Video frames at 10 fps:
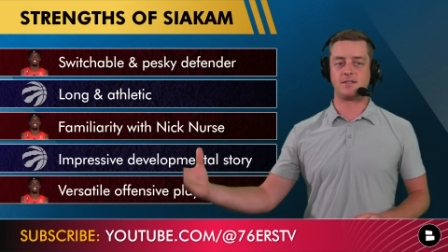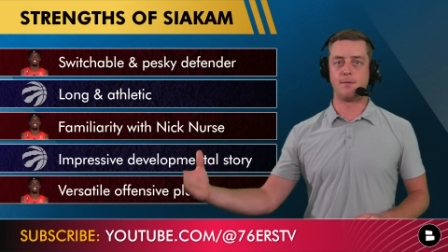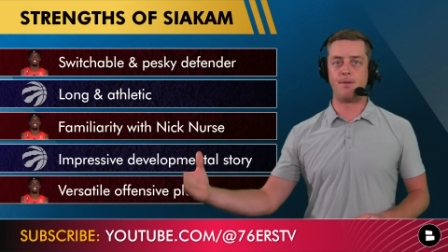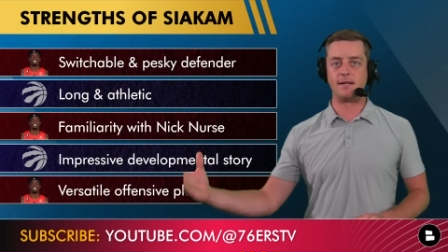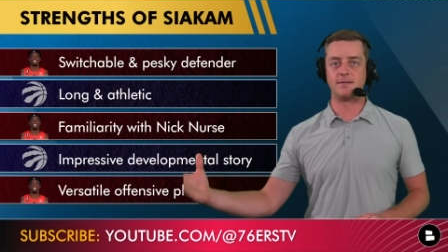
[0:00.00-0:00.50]
to
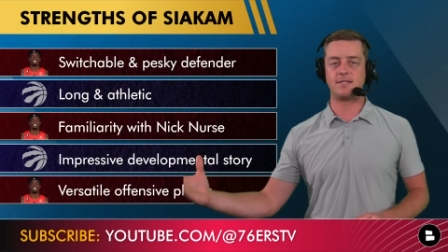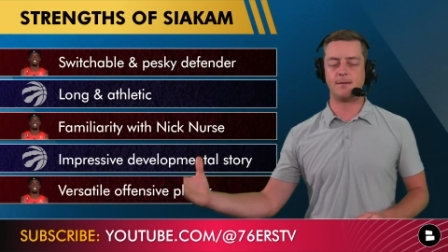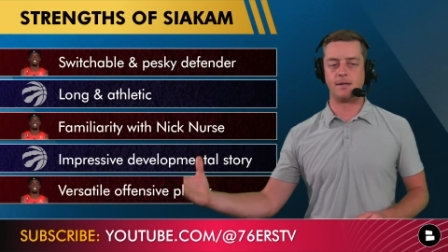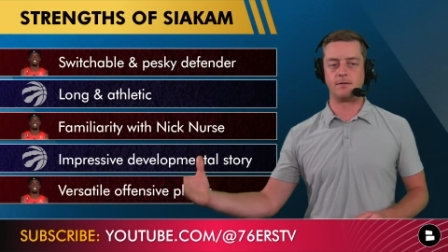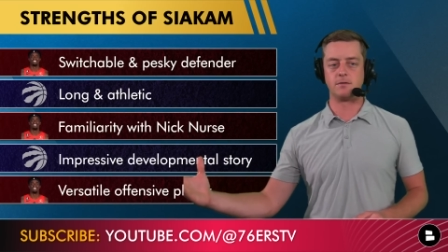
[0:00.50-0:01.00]
Ben
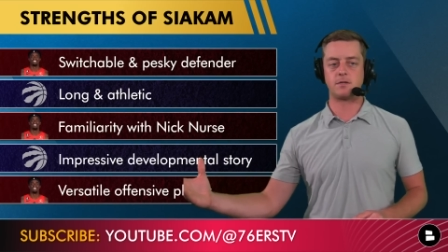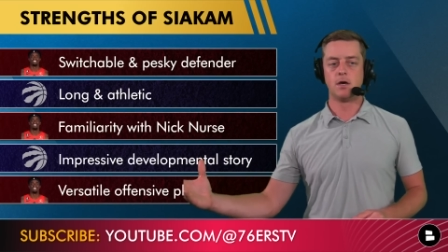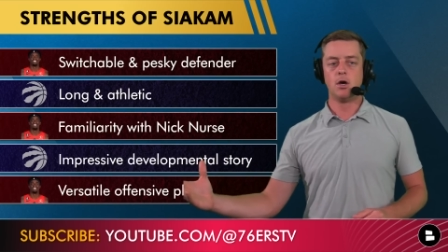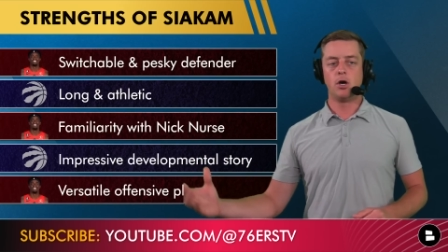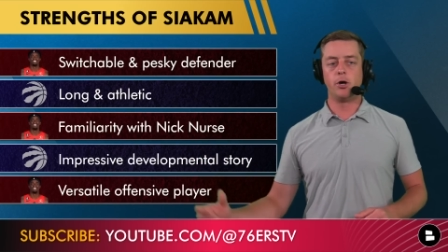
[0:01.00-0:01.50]
Simmons,
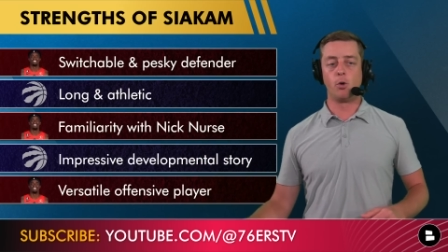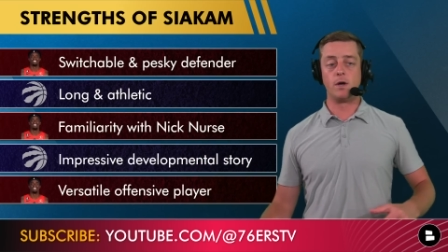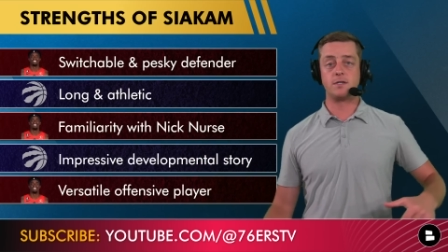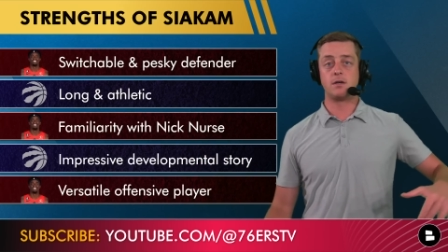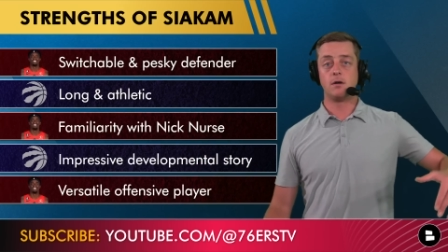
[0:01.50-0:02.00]
who
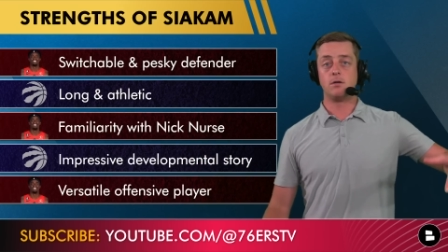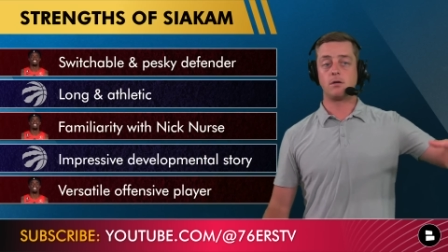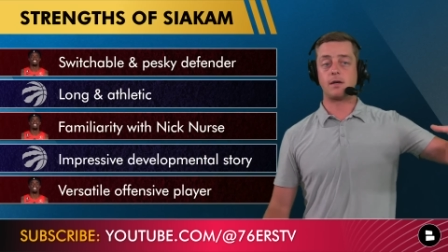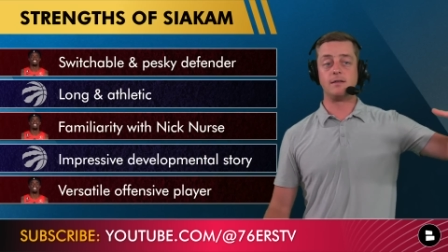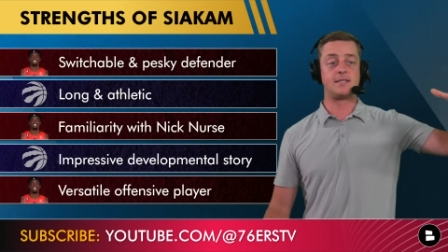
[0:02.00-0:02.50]
was
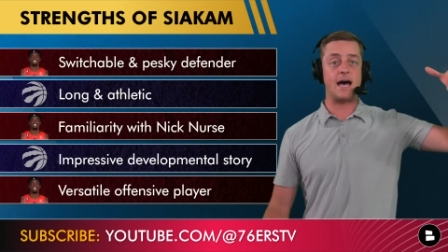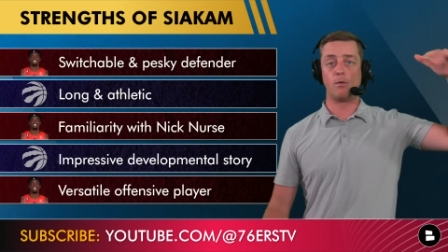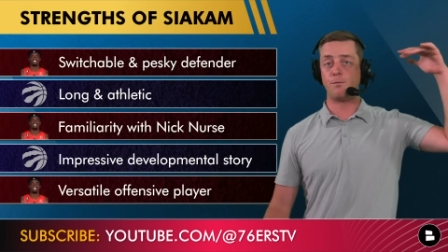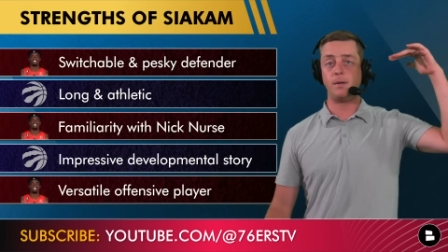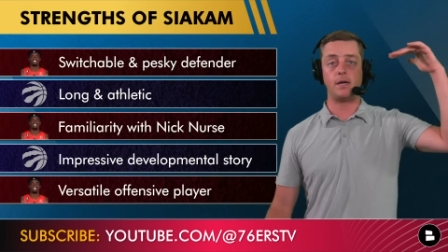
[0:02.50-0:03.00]
content
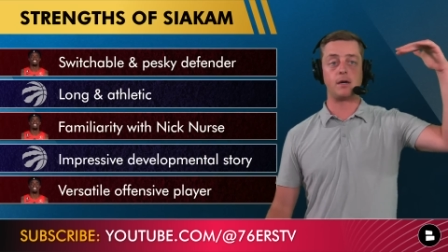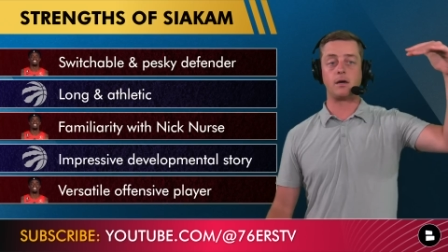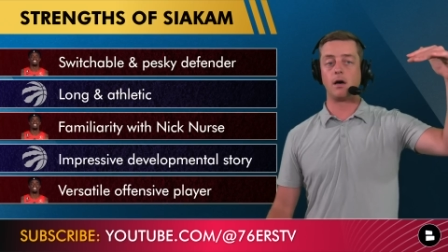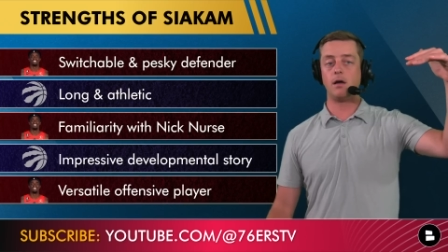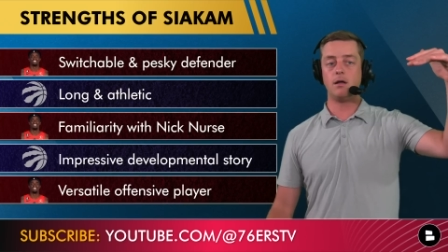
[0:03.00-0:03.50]
with being
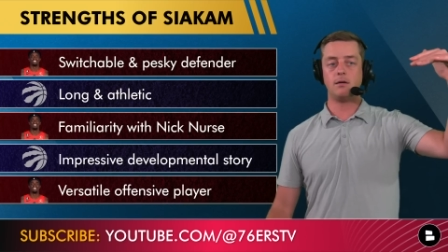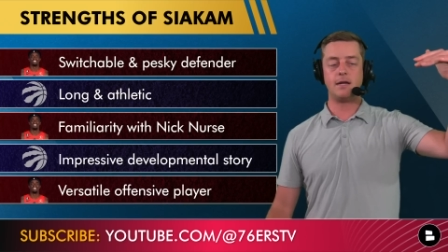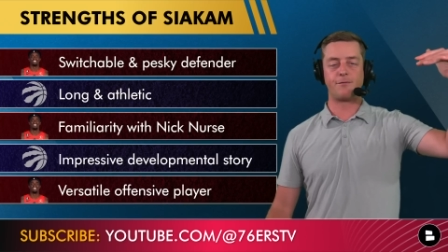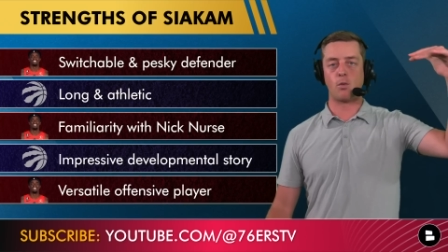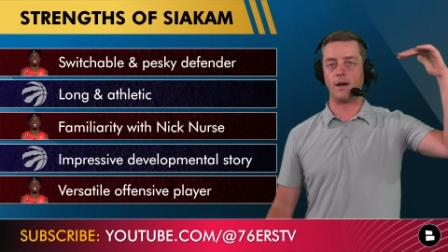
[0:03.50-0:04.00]
good,
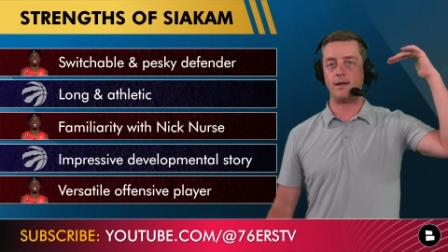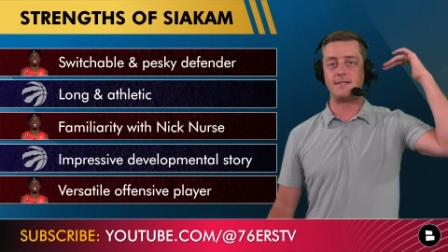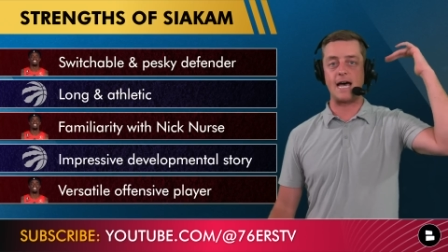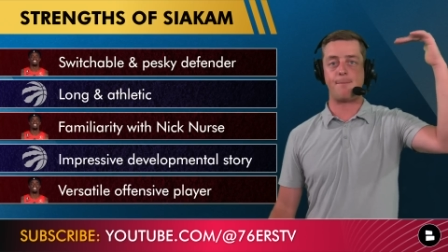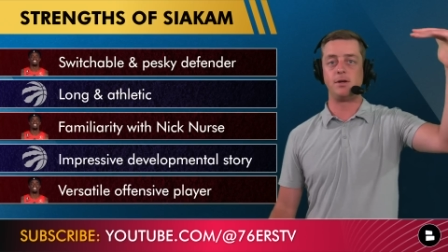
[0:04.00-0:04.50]
never wanted to
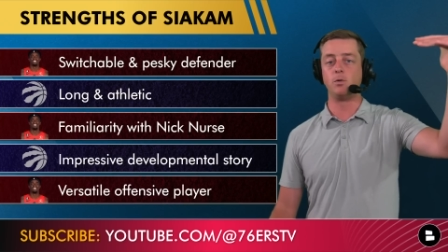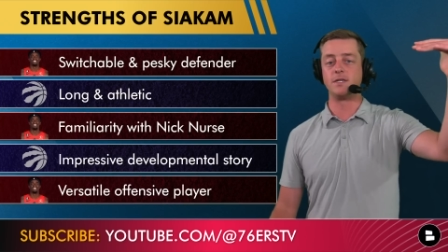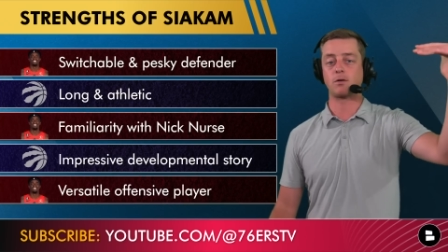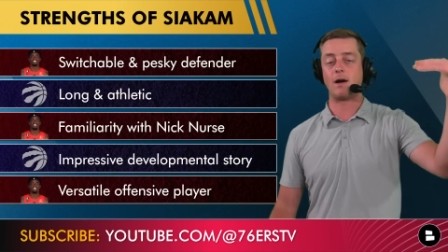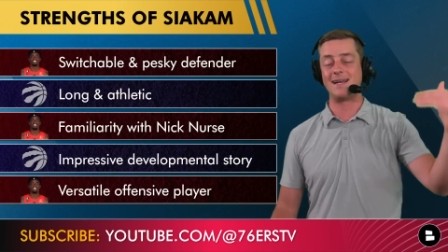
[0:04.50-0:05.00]
tap into
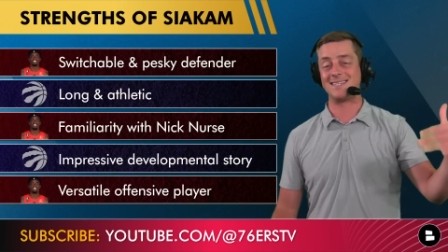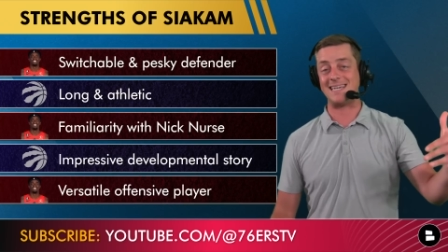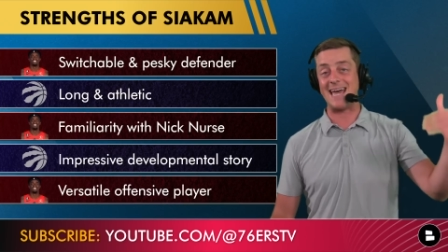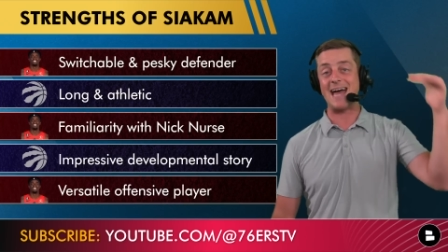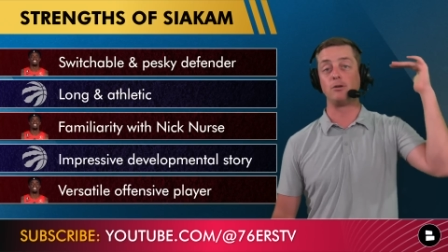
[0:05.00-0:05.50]
his greatness.
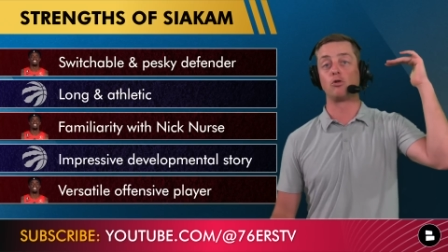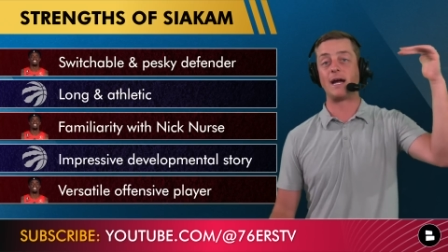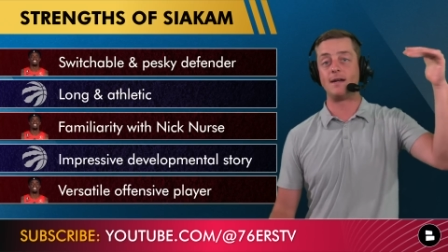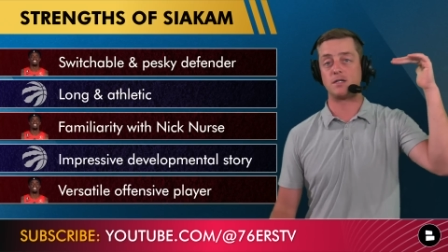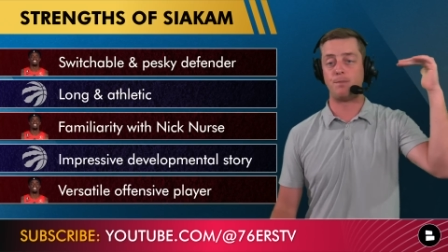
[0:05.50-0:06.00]
He had
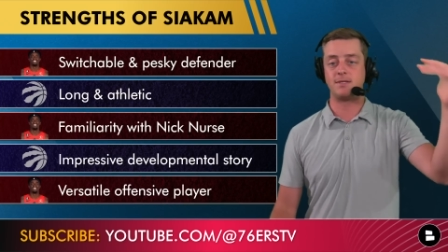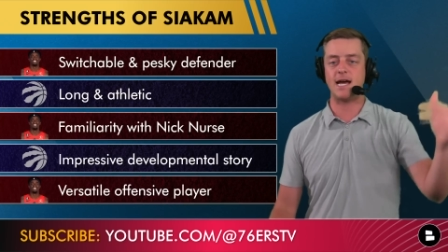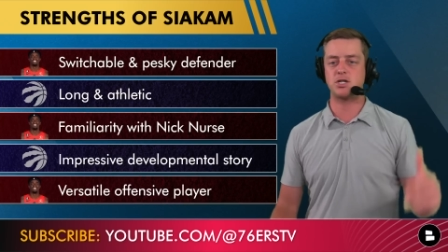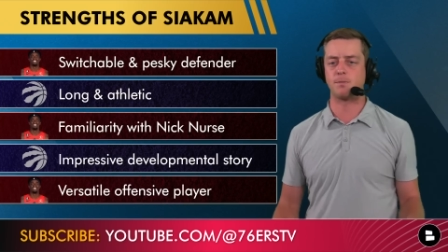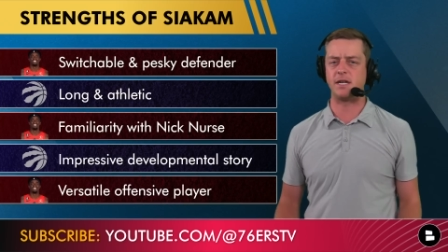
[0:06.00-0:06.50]
greatness
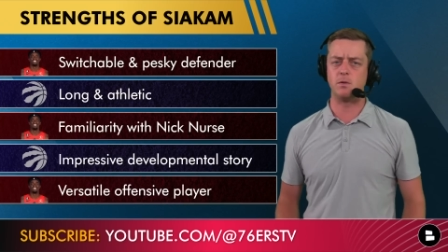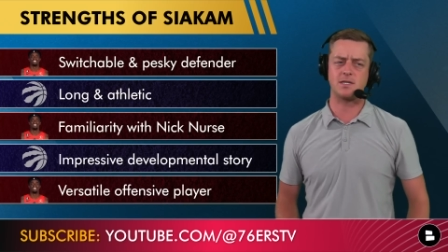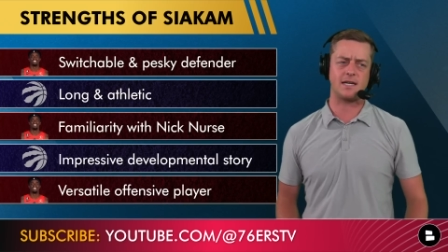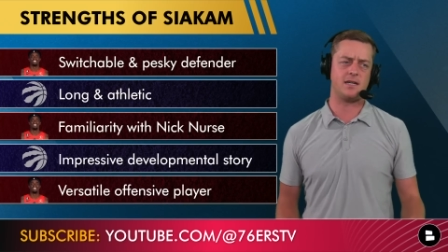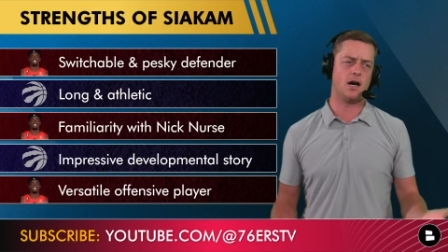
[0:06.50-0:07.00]
potential, but he was
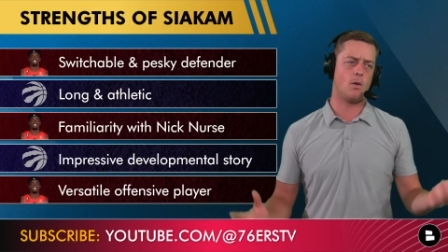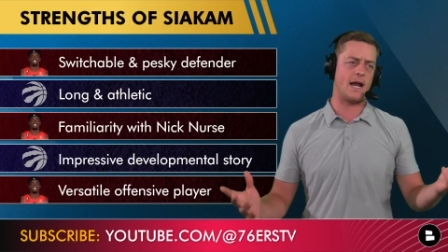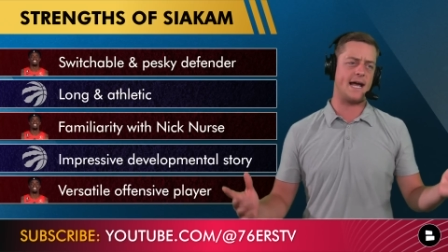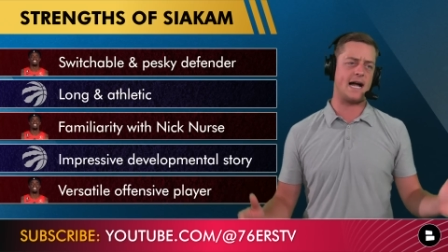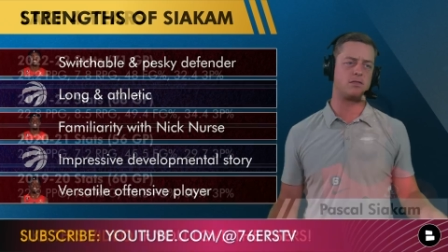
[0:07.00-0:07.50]
like, you know what?
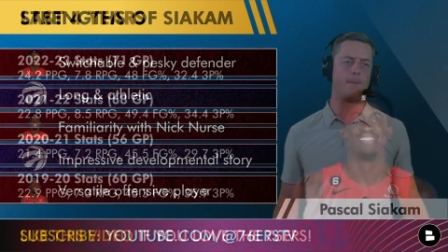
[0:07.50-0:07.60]
I got the